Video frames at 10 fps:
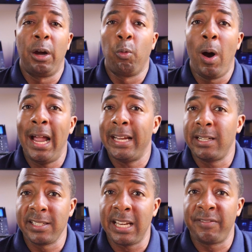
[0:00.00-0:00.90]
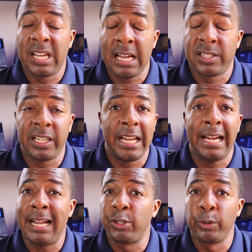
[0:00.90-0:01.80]
Why it doesn't have texting
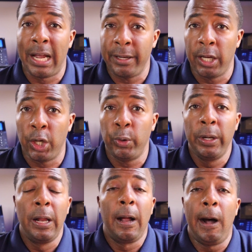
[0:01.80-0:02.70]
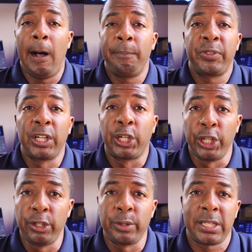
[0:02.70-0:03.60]
yet, I do not know. Um, the
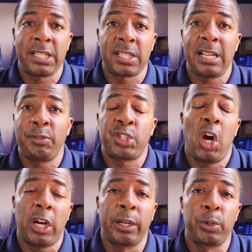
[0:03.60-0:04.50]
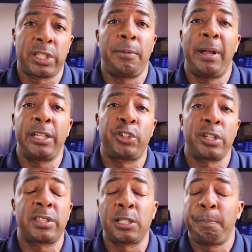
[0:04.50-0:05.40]
good news is, is I was talking with somebody
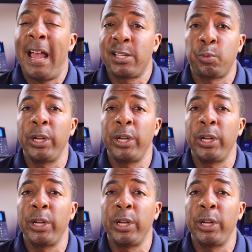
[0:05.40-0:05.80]
just this past